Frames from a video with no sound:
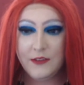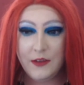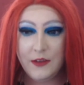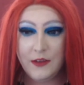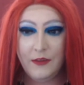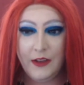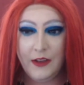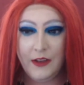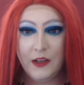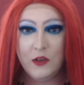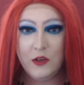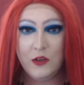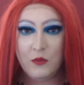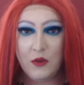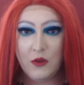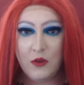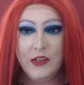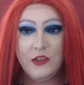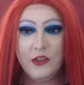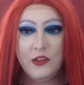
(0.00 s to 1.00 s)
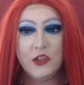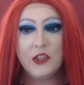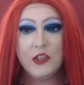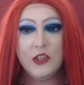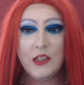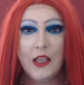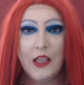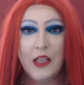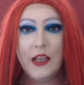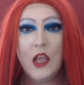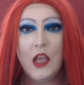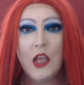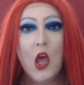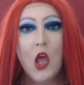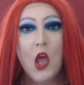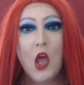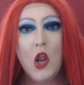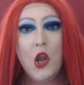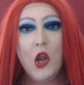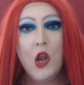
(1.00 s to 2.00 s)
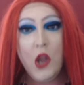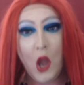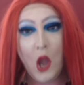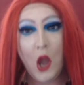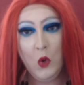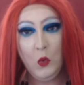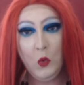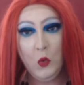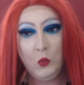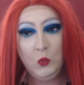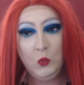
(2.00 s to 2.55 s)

something and your brain's just like, no,